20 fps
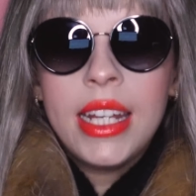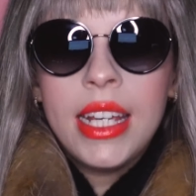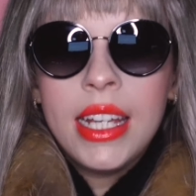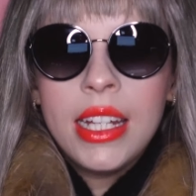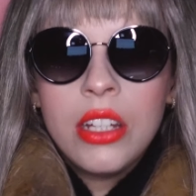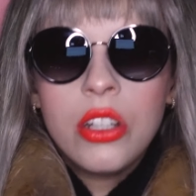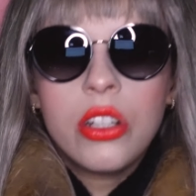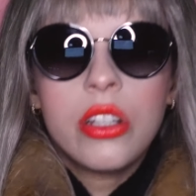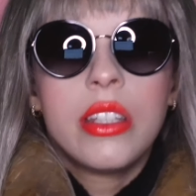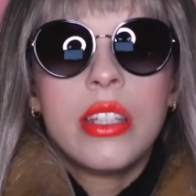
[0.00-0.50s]
The
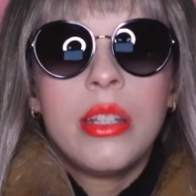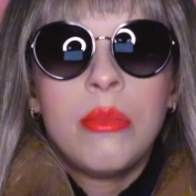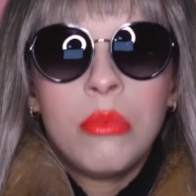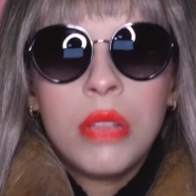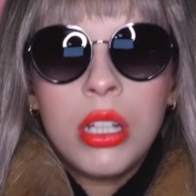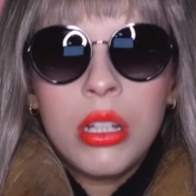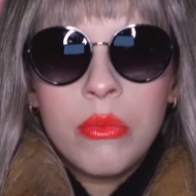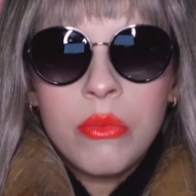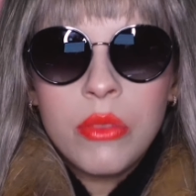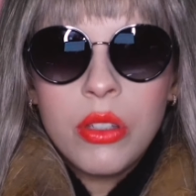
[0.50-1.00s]
initial
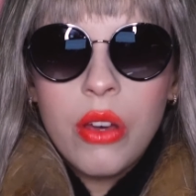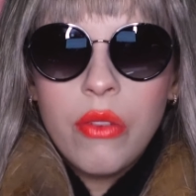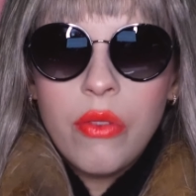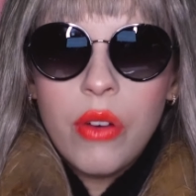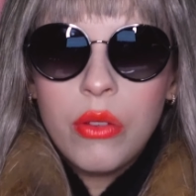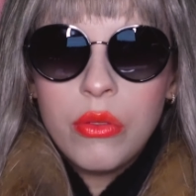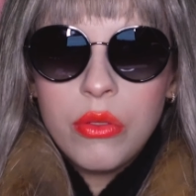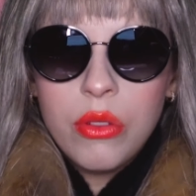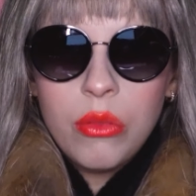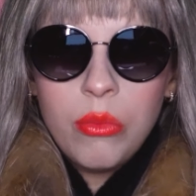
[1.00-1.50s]
symptoms of
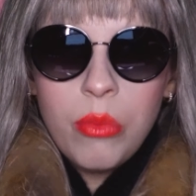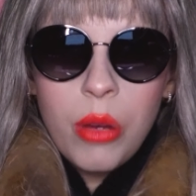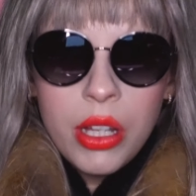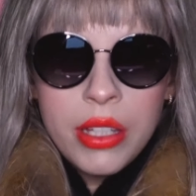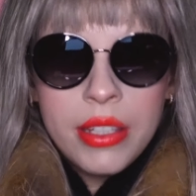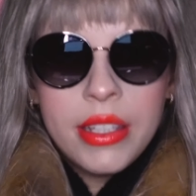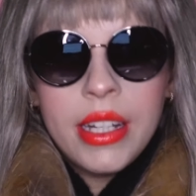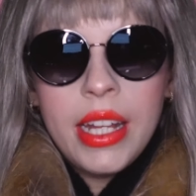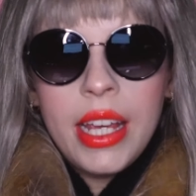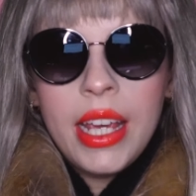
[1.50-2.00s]
ozone
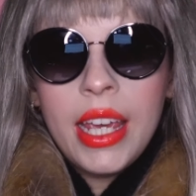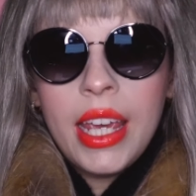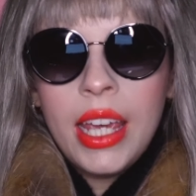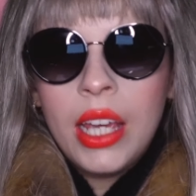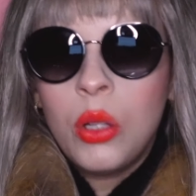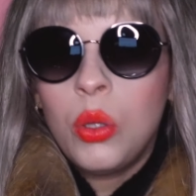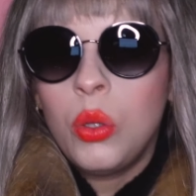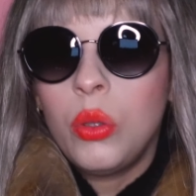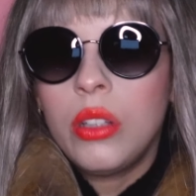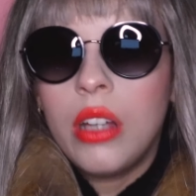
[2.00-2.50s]
poisoning
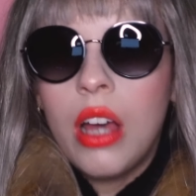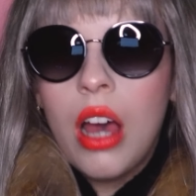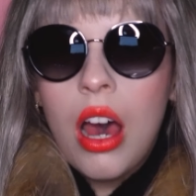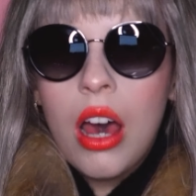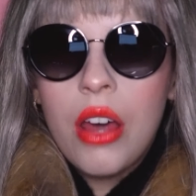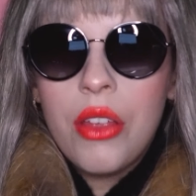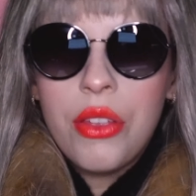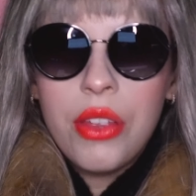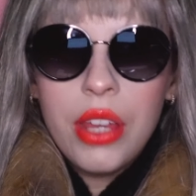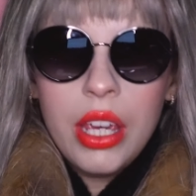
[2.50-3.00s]
include
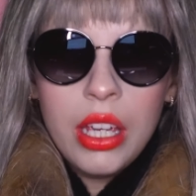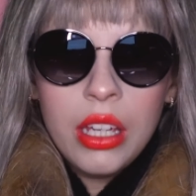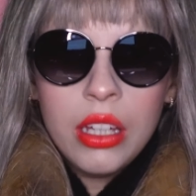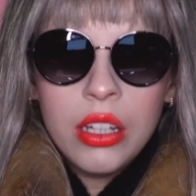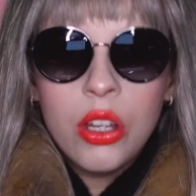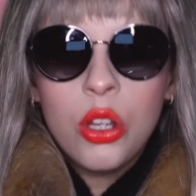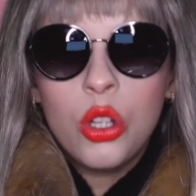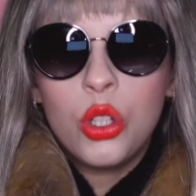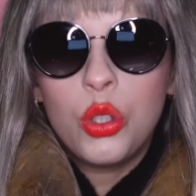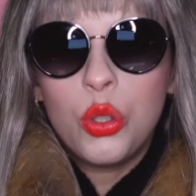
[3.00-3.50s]
coughing,
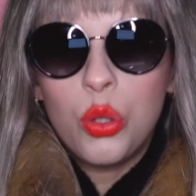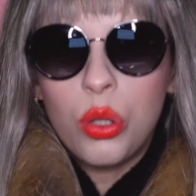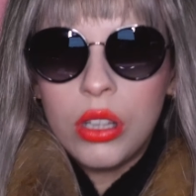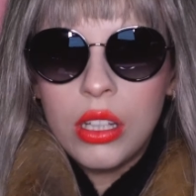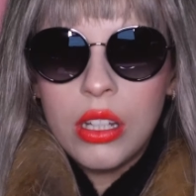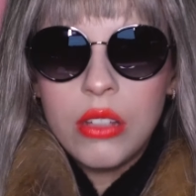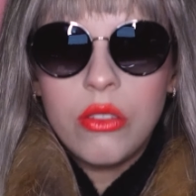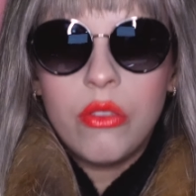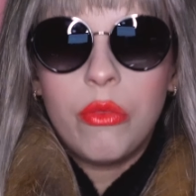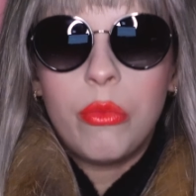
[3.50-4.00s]

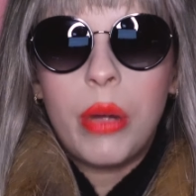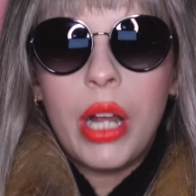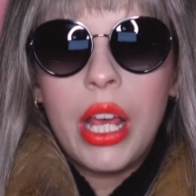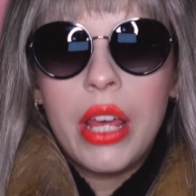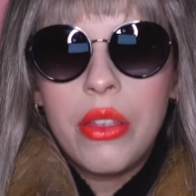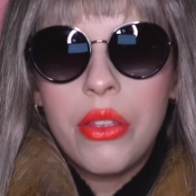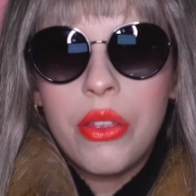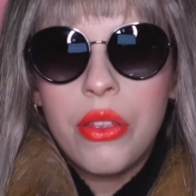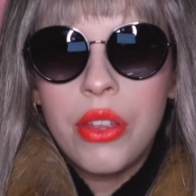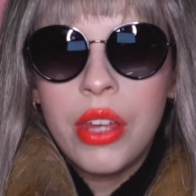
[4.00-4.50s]
shortness of
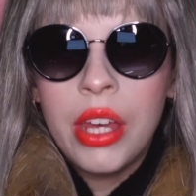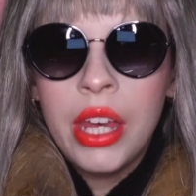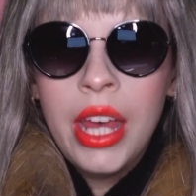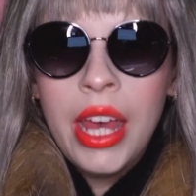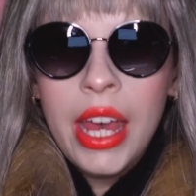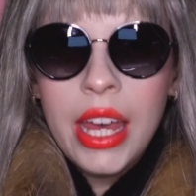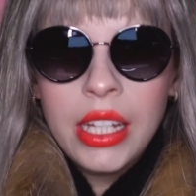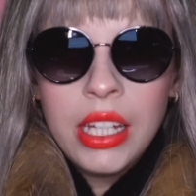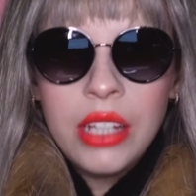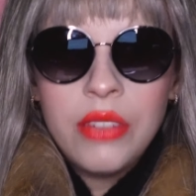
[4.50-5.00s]
breath,
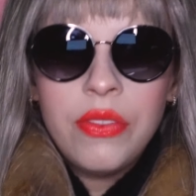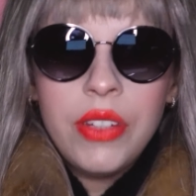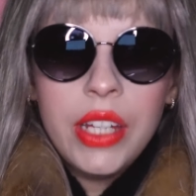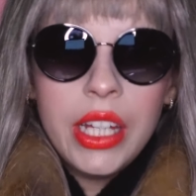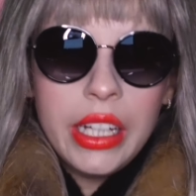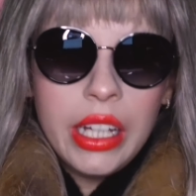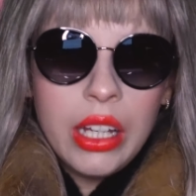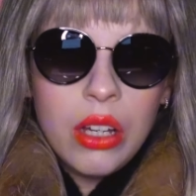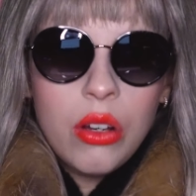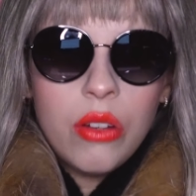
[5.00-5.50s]
and a
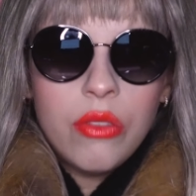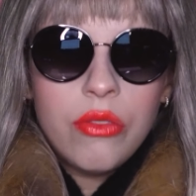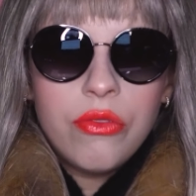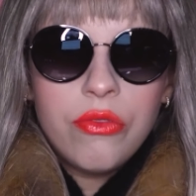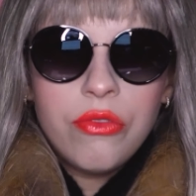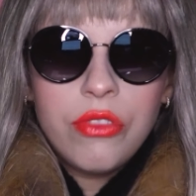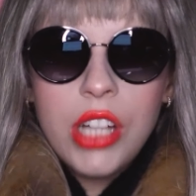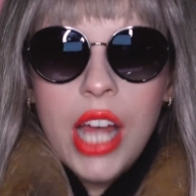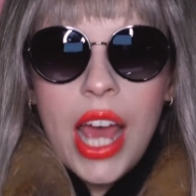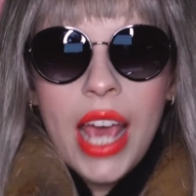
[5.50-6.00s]
feeling
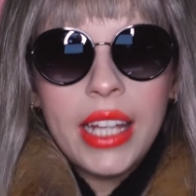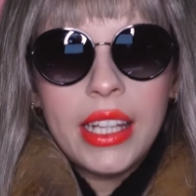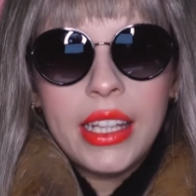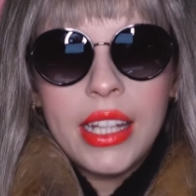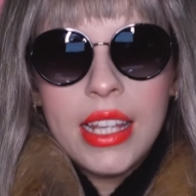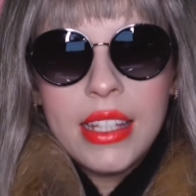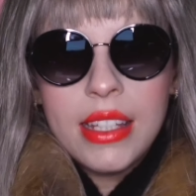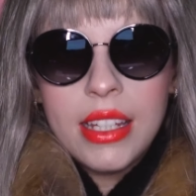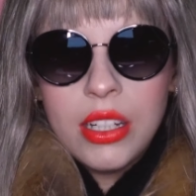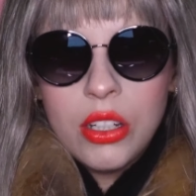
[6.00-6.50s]
of
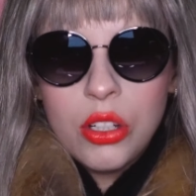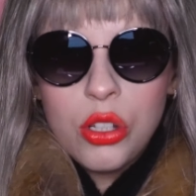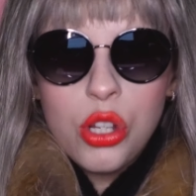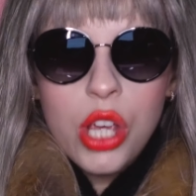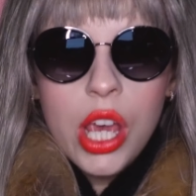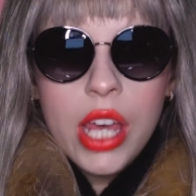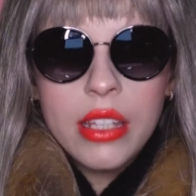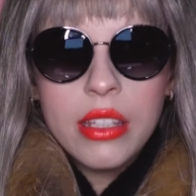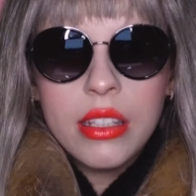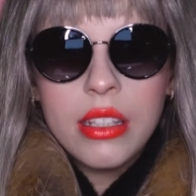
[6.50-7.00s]
tightness in the
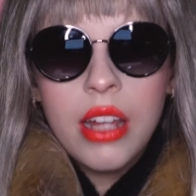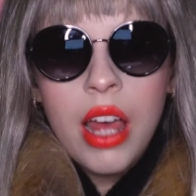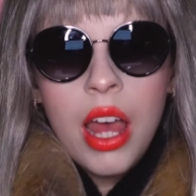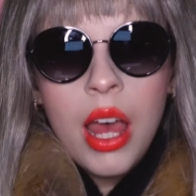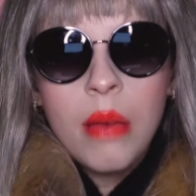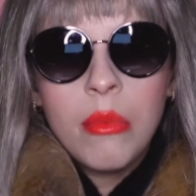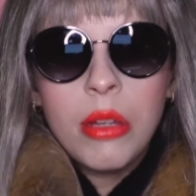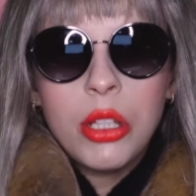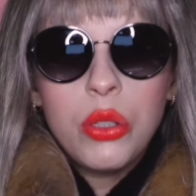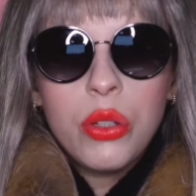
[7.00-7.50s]
chest,
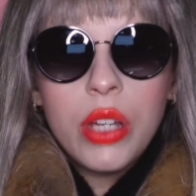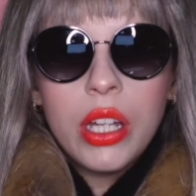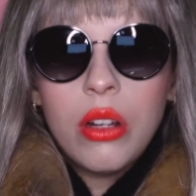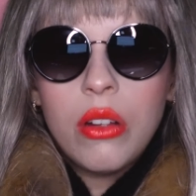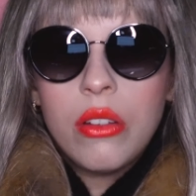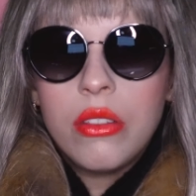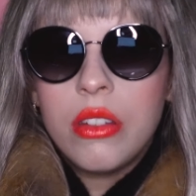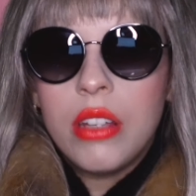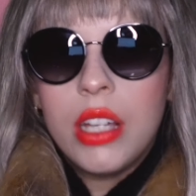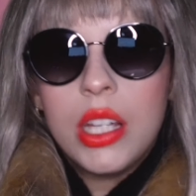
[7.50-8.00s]
but you can
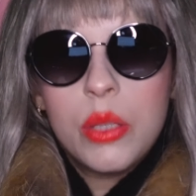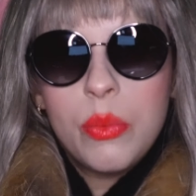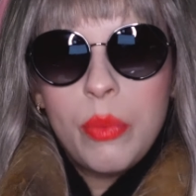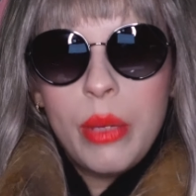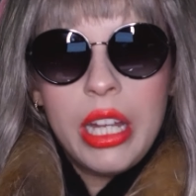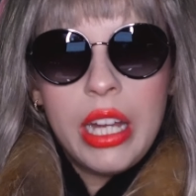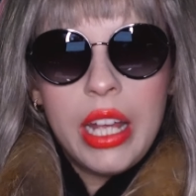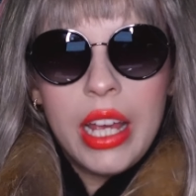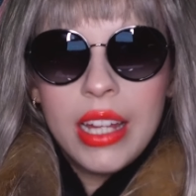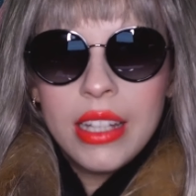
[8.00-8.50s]
also
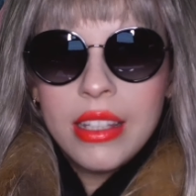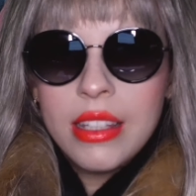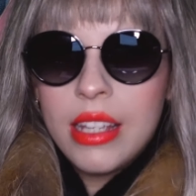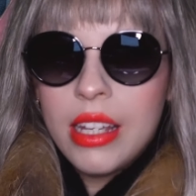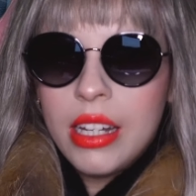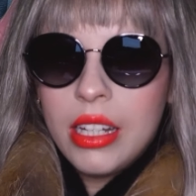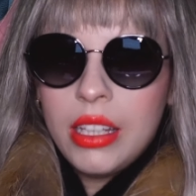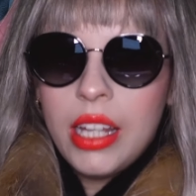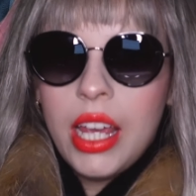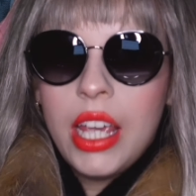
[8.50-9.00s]
experience
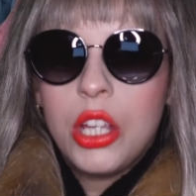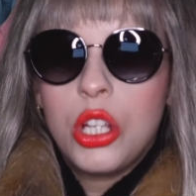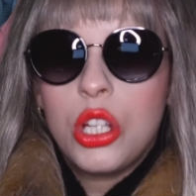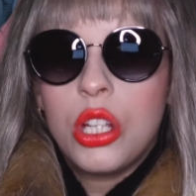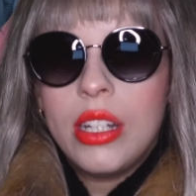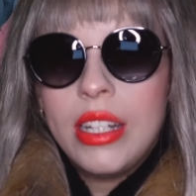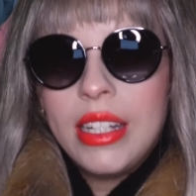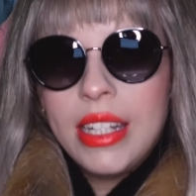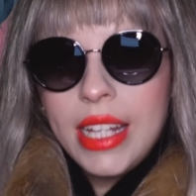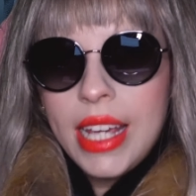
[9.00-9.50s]

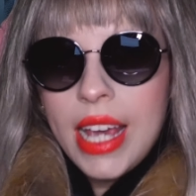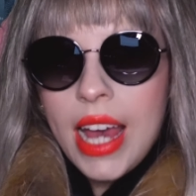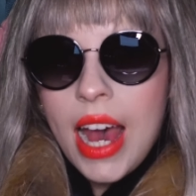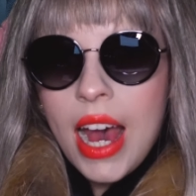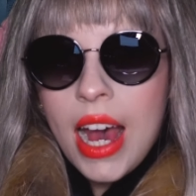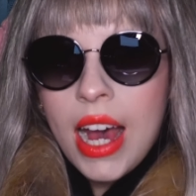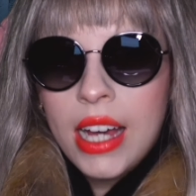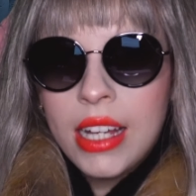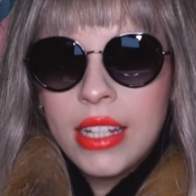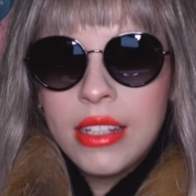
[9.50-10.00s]
irritation in the
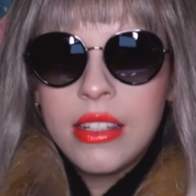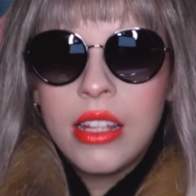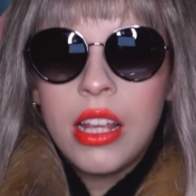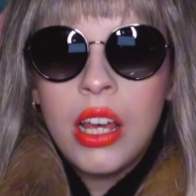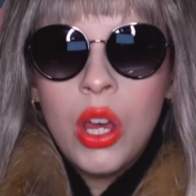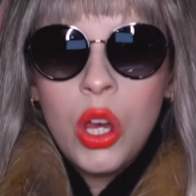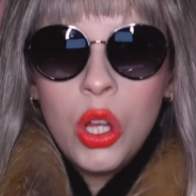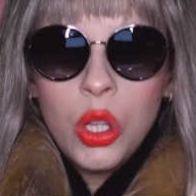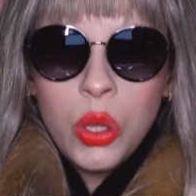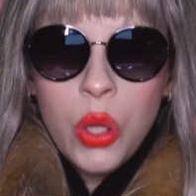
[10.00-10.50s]
eyes,
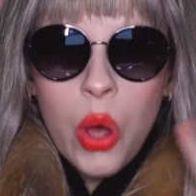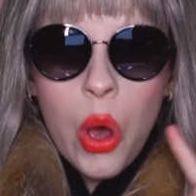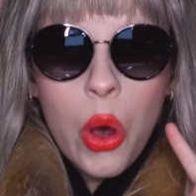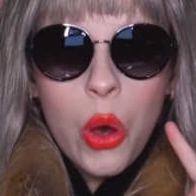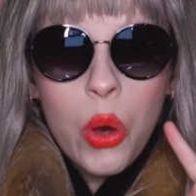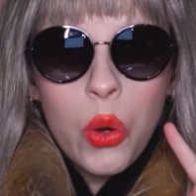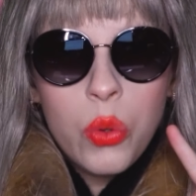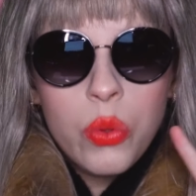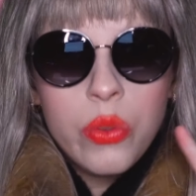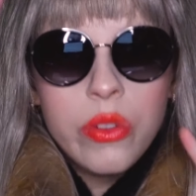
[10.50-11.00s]

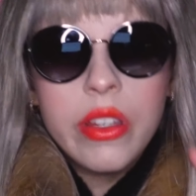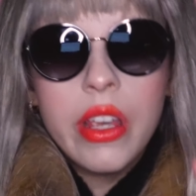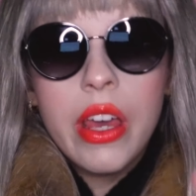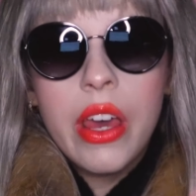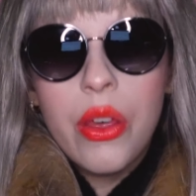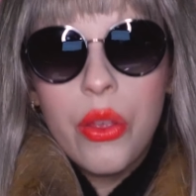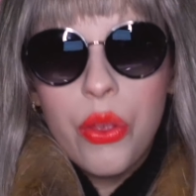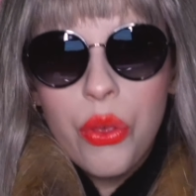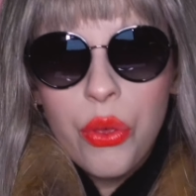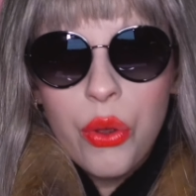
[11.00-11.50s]
nose,
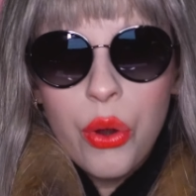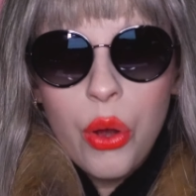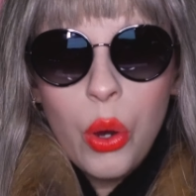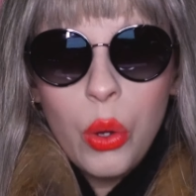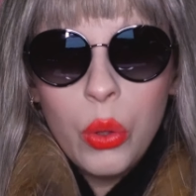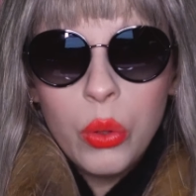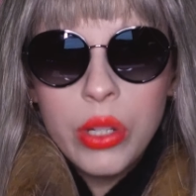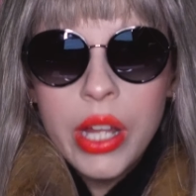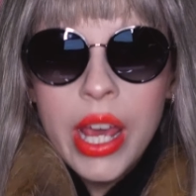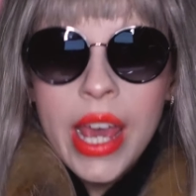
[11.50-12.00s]
and
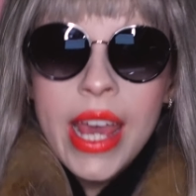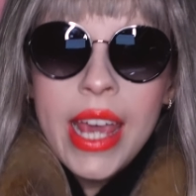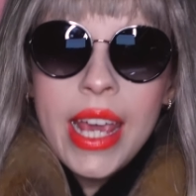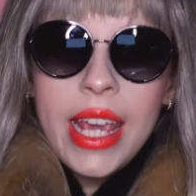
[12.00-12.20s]
throat.